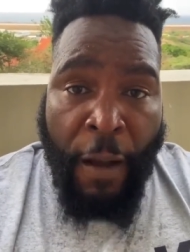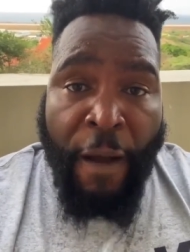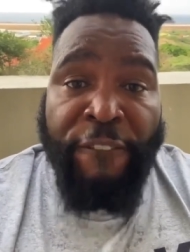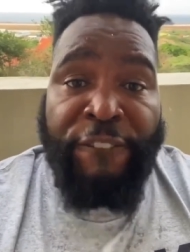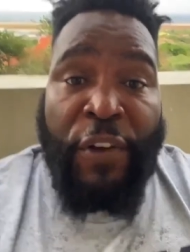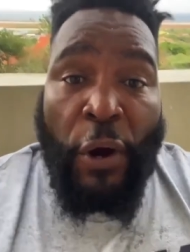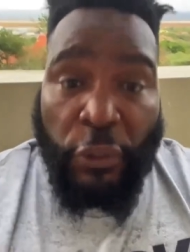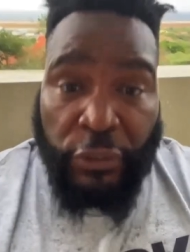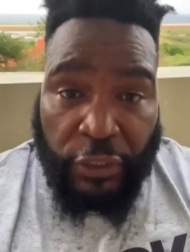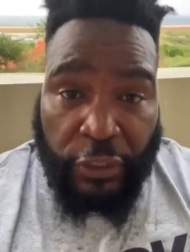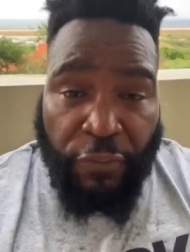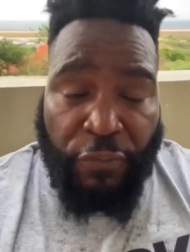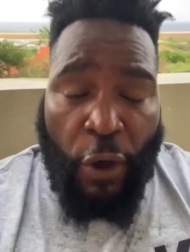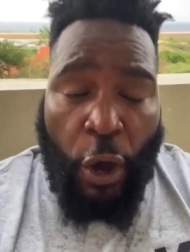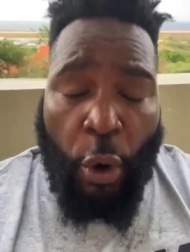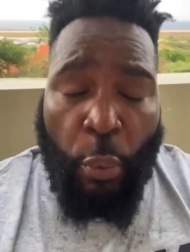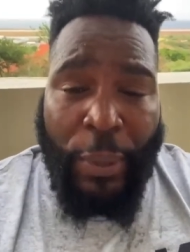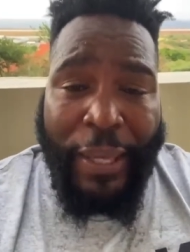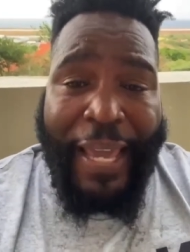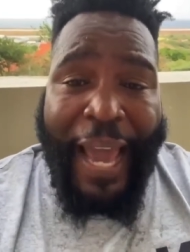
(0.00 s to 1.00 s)
First of
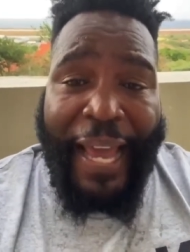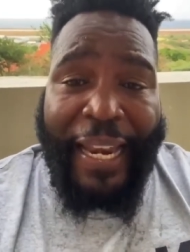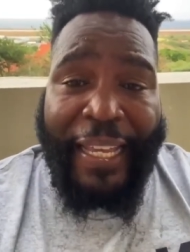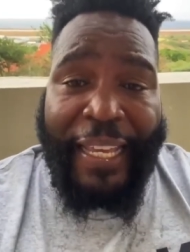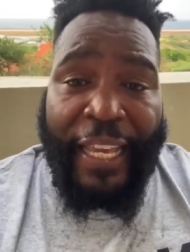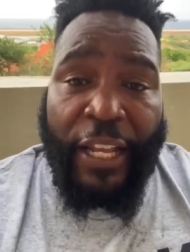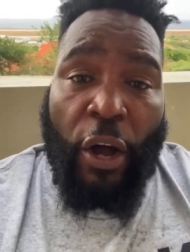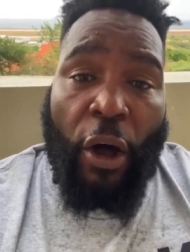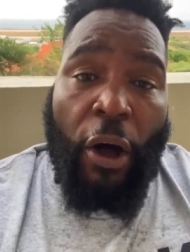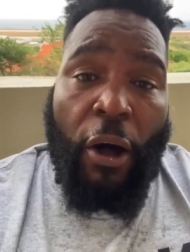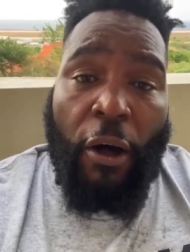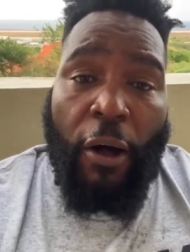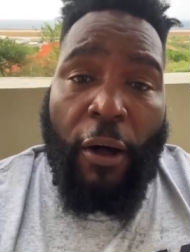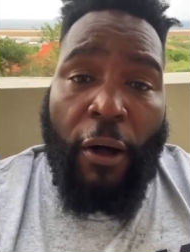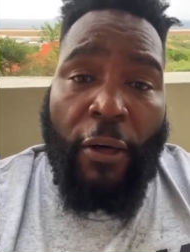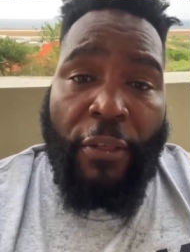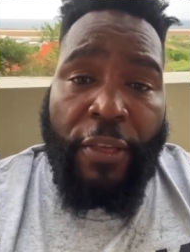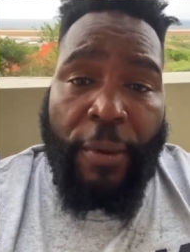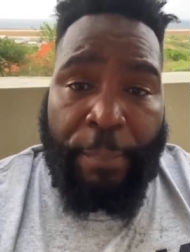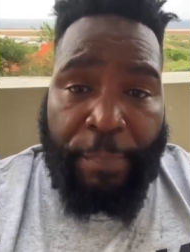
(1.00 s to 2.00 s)
all, we got to get
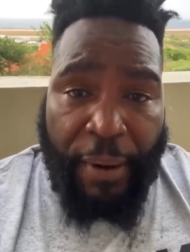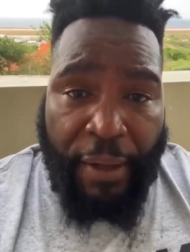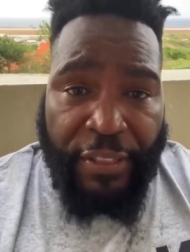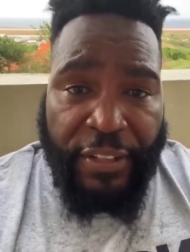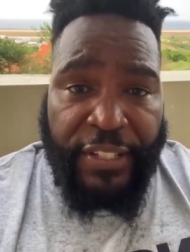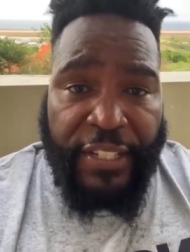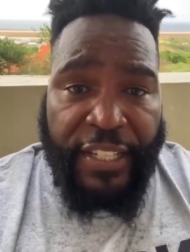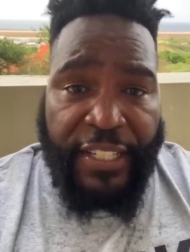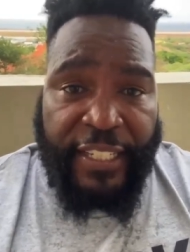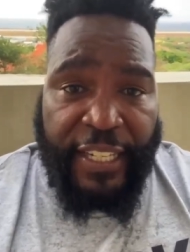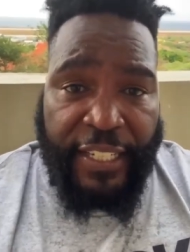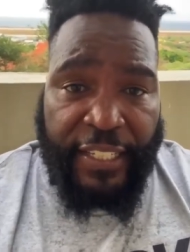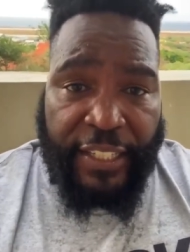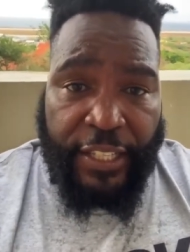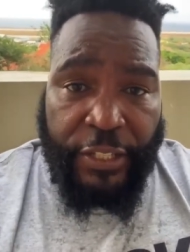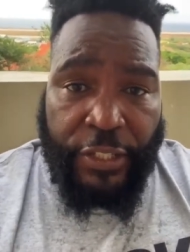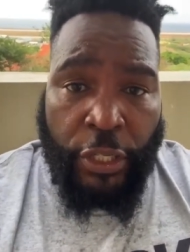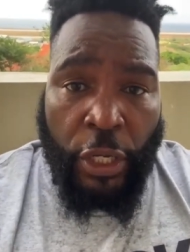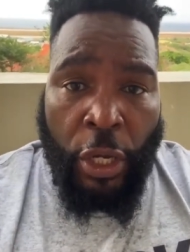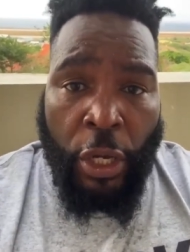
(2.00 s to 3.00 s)
all the brothers and
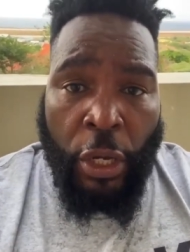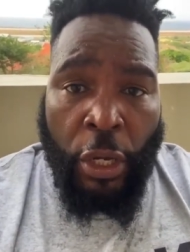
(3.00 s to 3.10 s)
sisters.